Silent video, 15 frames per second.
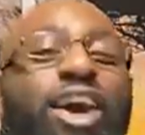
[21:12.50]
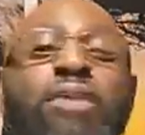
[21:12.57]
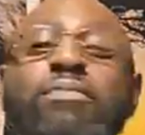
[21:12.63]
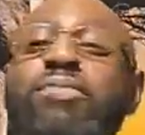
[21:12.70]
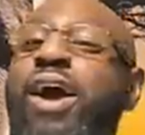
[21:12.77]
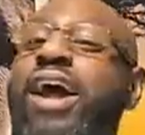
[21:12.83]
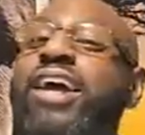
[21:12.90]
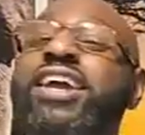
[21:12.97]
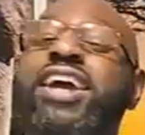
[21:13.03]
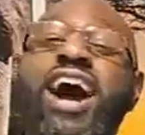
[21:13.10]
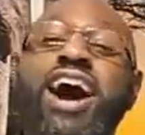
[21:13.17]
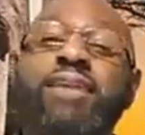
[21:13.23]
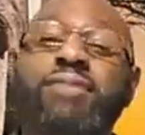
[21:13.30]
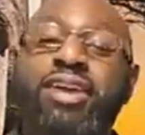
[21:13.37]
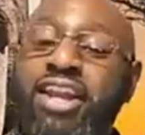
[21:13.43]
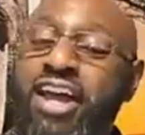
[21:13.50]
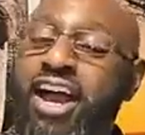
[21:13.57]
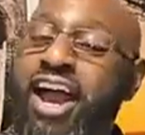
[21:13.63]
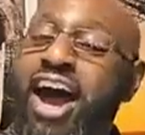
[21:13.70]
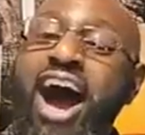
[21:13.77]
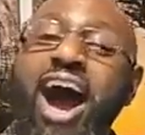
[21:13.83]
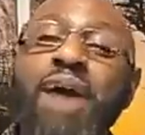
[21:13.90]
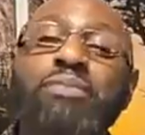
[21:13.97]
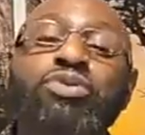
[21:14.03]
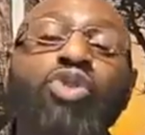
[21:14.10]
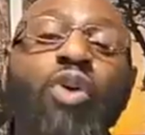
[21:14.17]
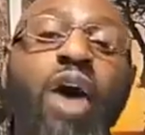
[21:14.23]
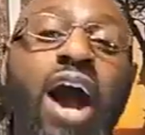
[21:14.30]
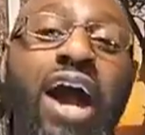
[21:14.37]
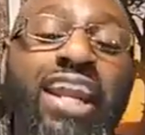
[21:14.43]
no break coming. I'm
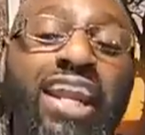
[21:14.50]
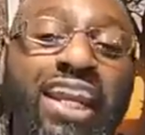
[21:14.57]
trying